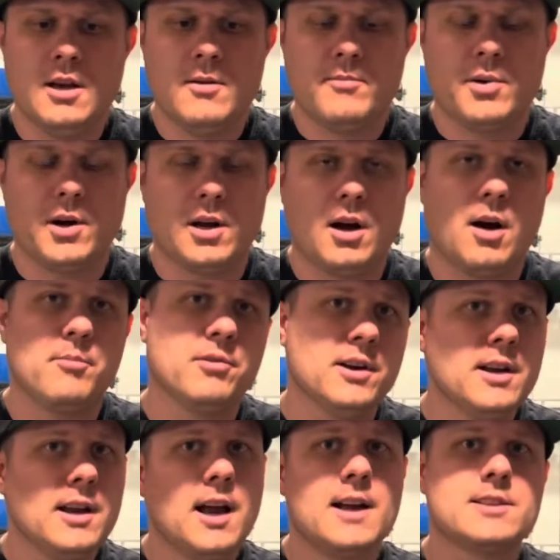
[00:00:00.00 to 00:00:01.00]
But I'll bring
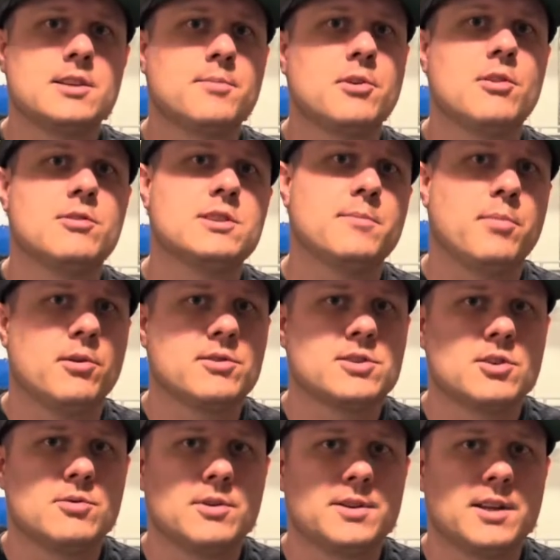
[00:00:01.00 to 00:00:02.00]
you guys up close and
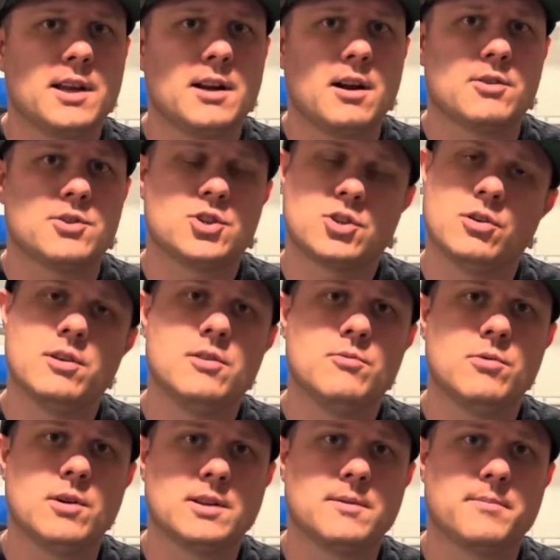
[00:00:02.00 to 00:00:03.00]
personal with it. I'll show you
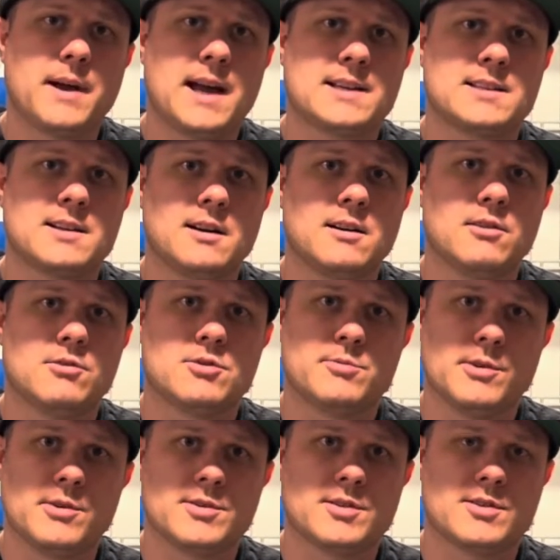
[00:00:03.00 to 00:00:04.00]
what the backside of those
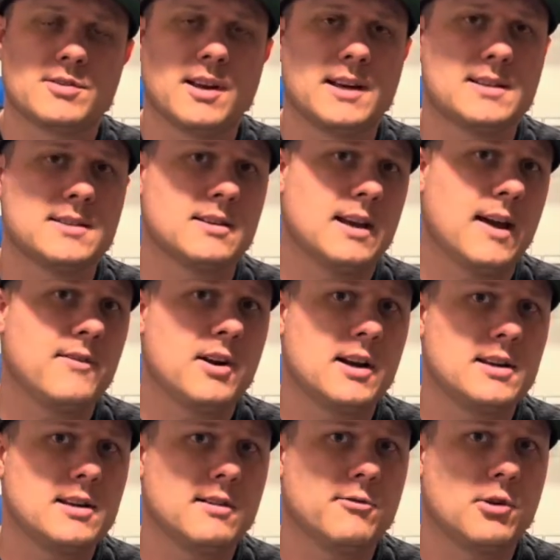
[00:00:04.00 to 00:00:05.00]
wheels looks like so you have an
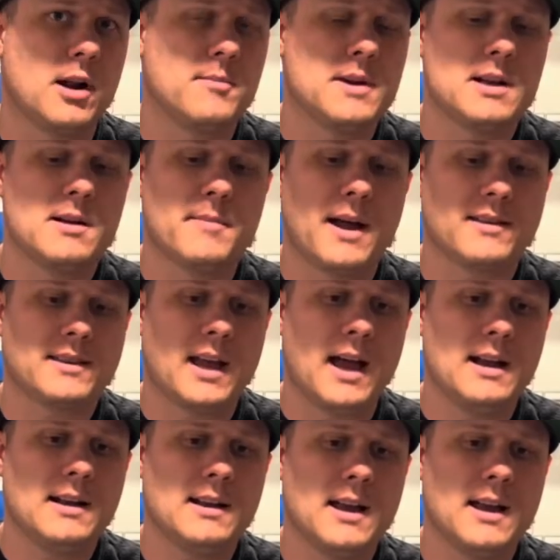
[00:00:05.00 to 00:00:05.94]
idea of what I mean about that.